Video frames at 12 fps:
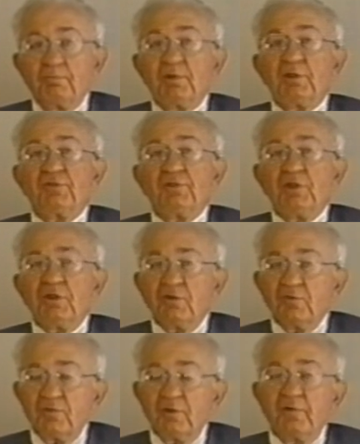bethink
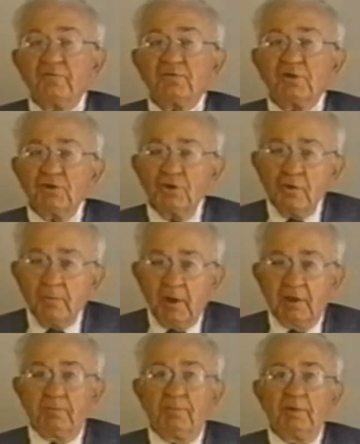yourself that you
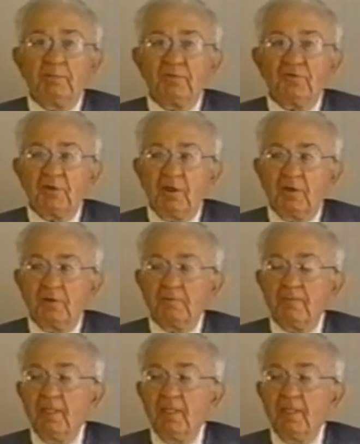might be mistaken.